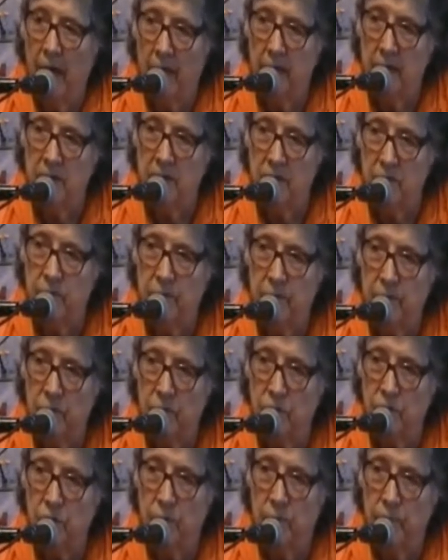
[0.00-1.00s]
and
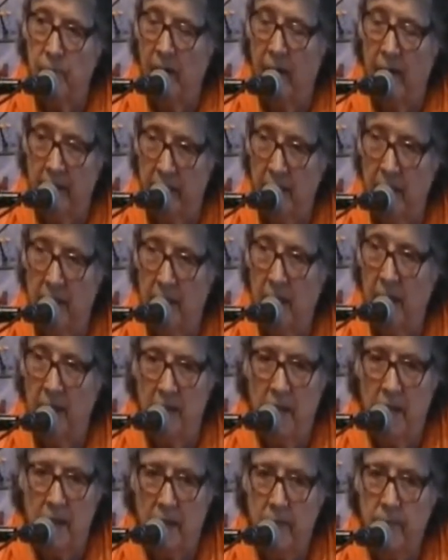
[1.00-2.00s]
spiritual body
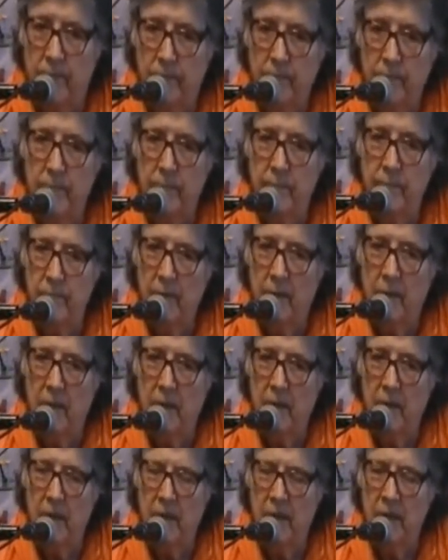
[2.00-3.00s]

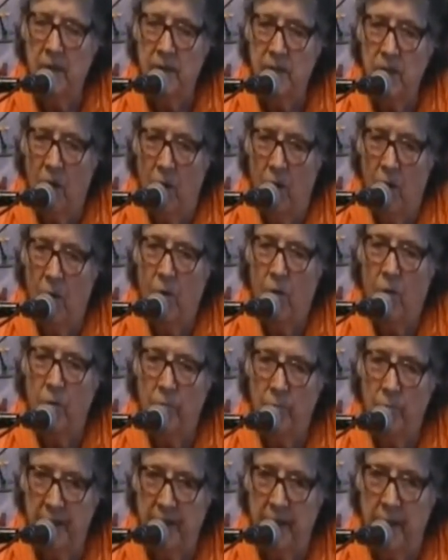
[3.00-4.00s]
is
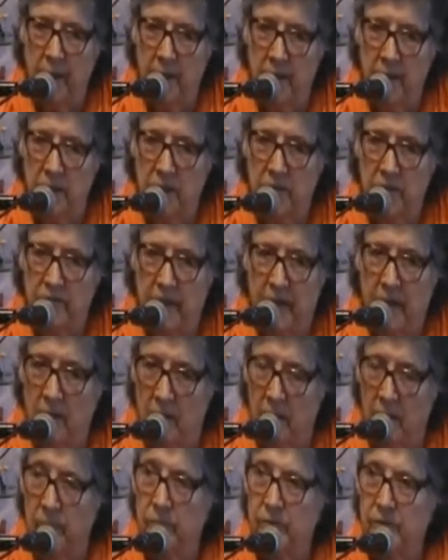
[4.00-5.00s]
all being
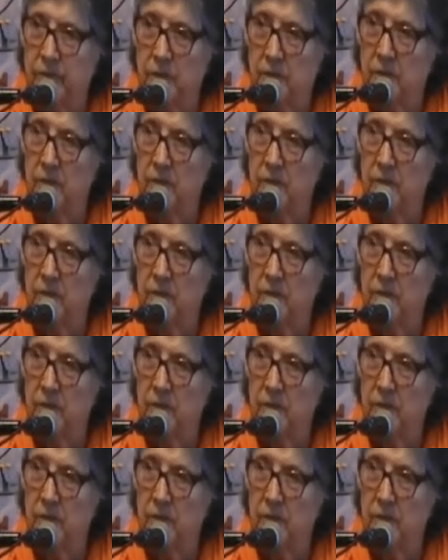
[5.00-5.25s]
developed